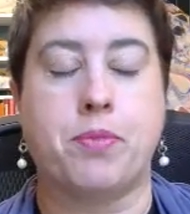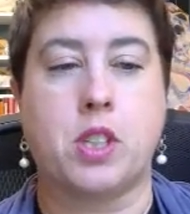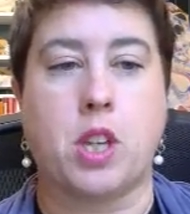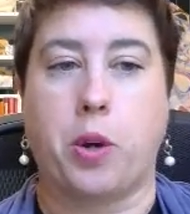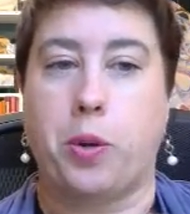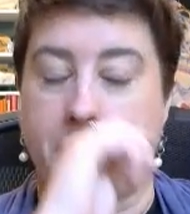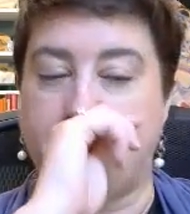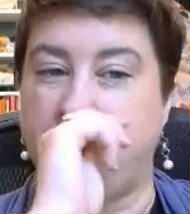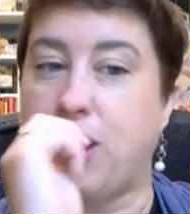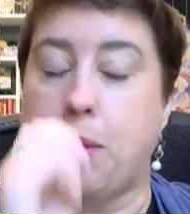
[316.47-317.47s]
So
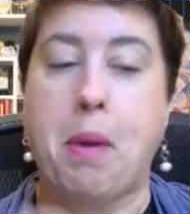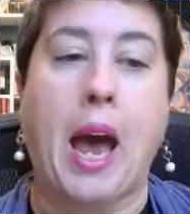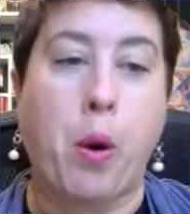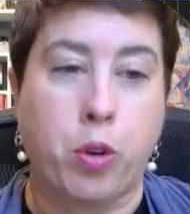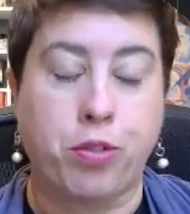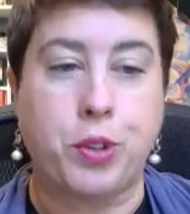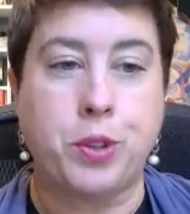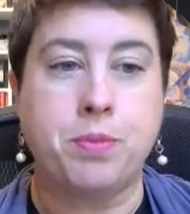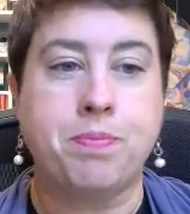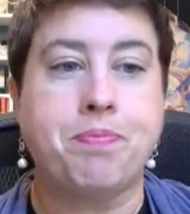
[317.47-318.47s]
it's a very
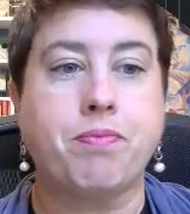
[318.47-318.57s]
powerful